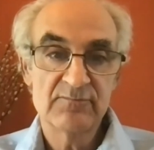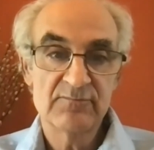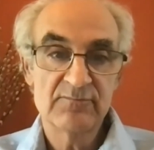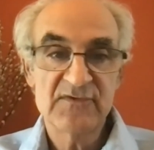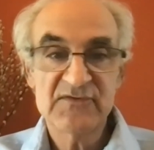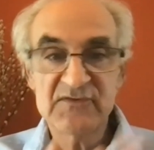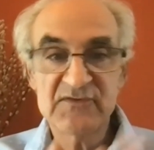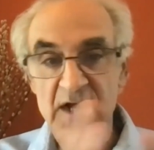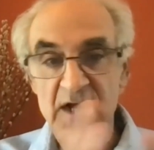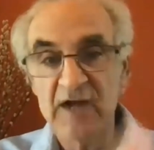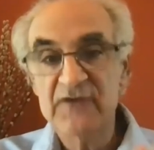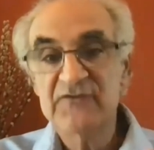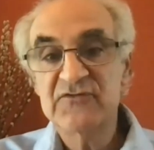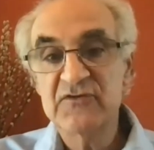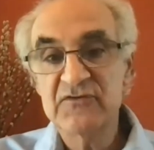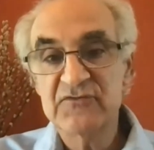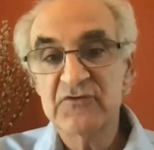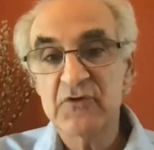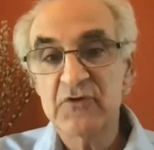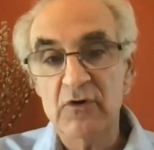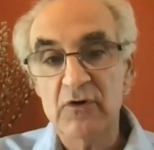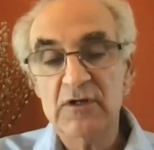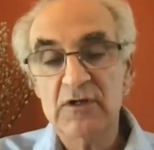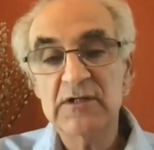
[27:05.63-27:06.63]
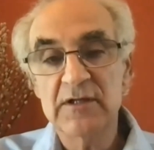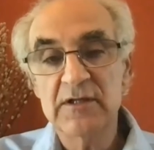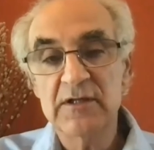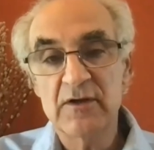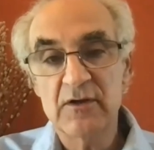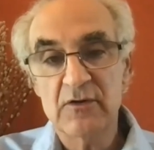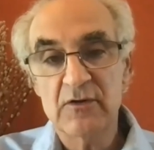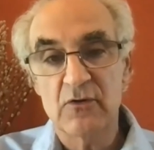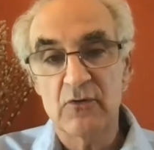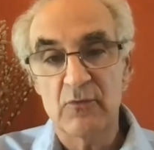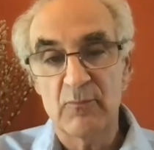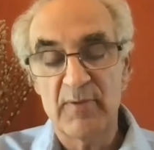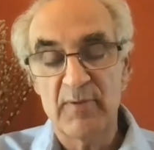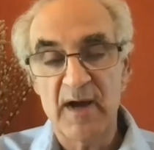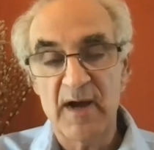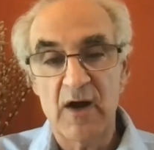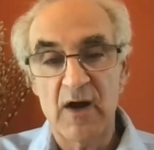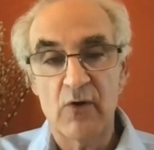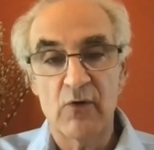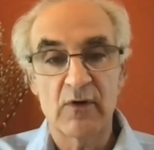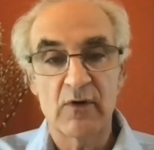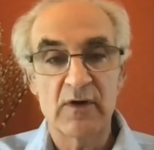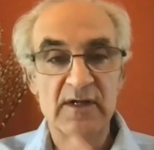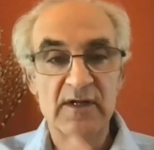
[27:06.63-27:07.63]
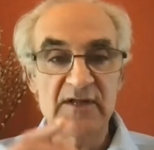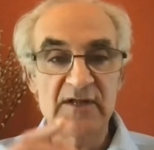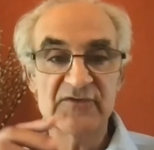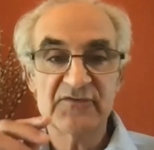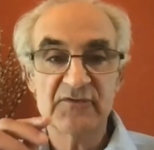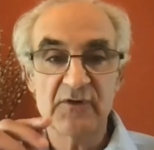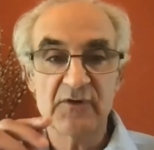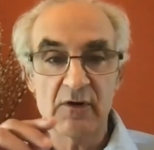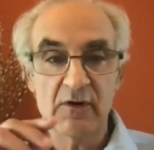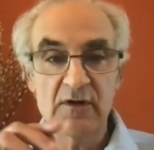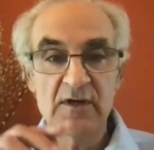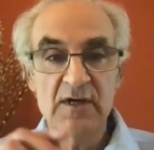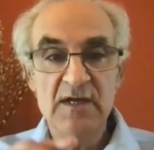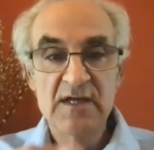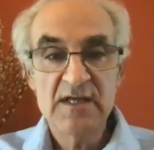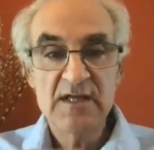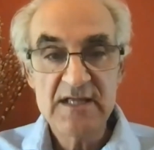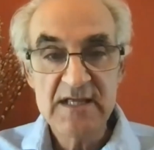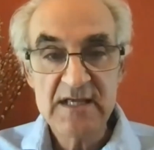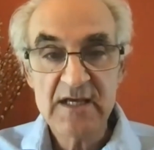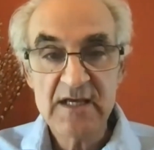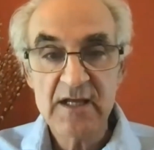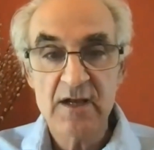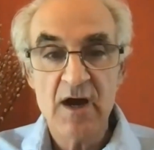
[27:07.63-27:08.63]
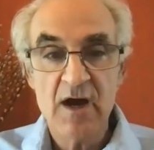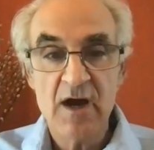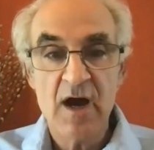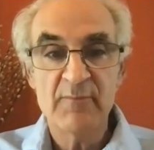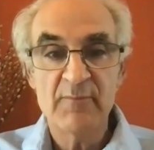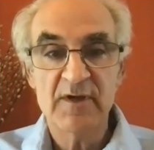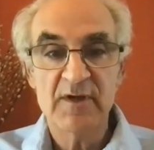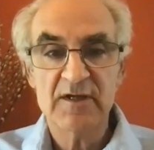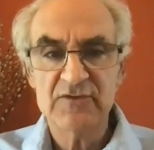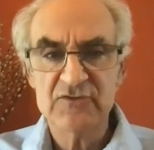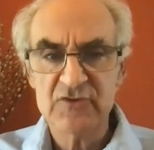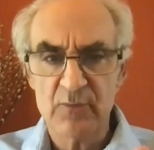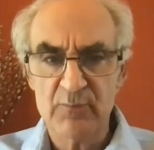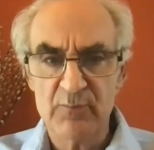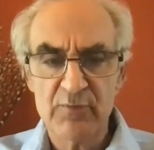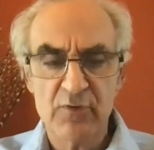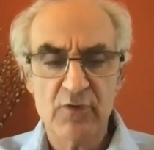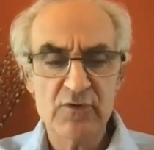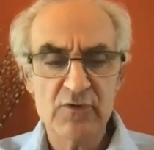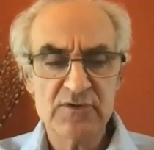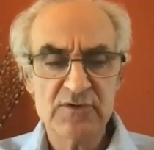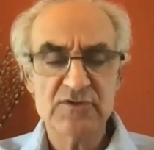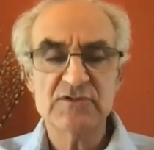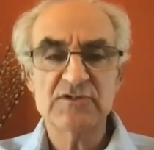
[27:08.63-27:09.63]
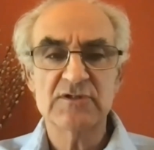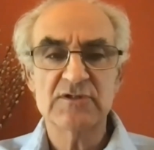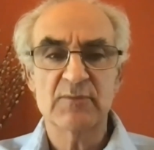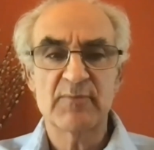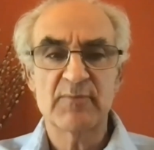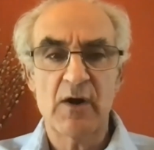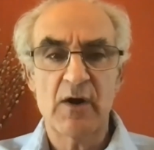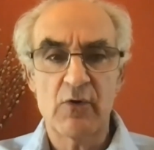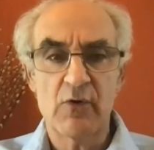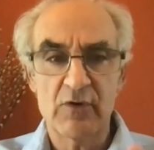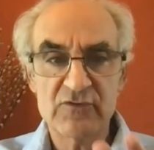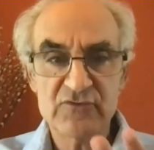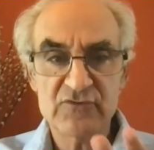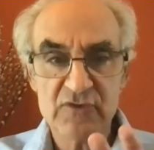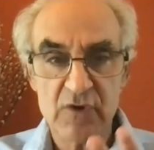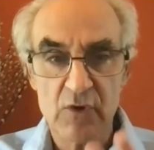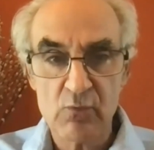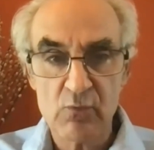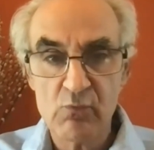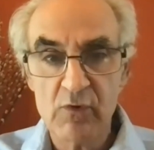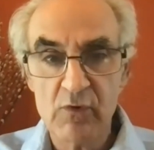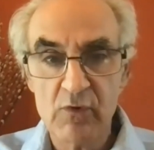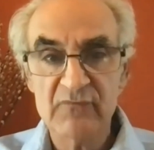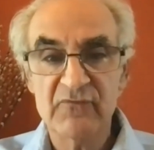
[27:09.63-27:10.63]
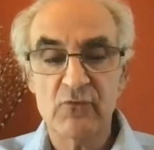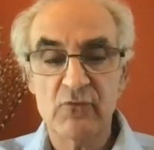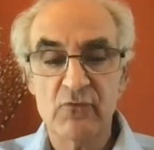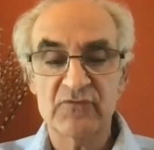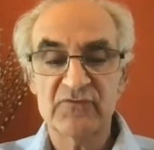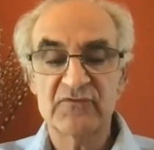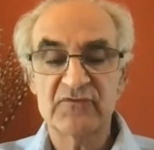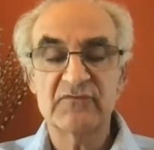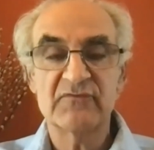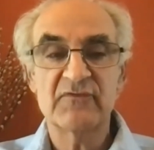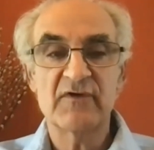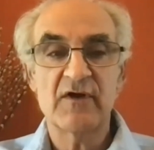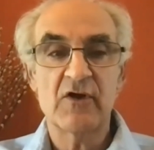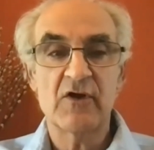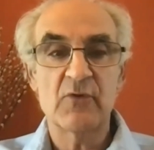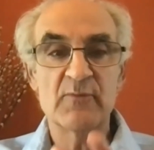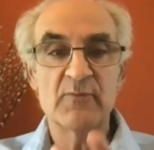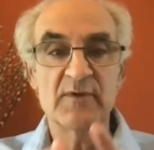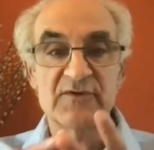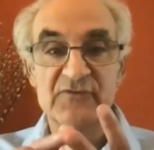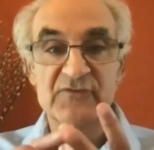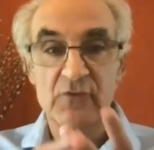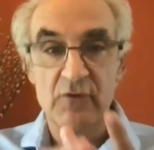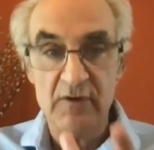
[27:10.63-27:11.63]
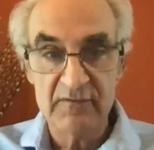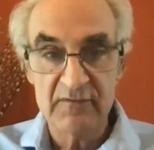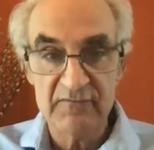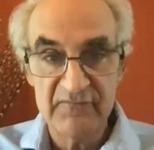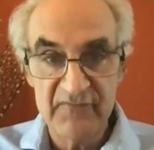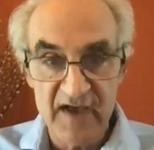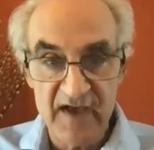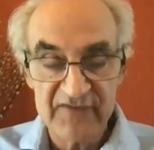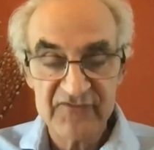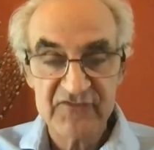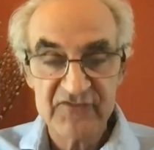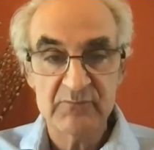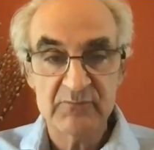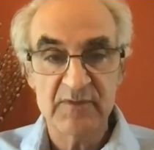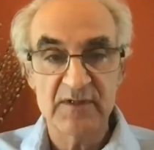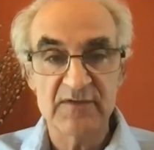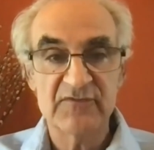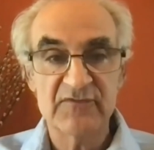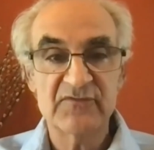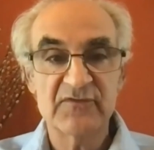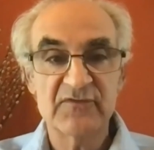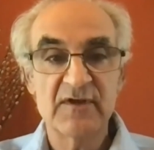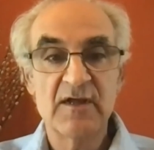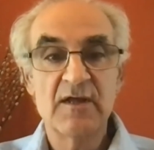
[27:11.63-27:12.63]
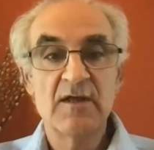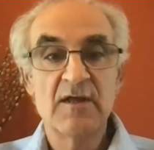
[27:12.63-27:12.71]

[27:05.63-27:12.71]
It's not just our clinical power, it's our economic, it's our purchasing power, it's our workforce development, it's our investments.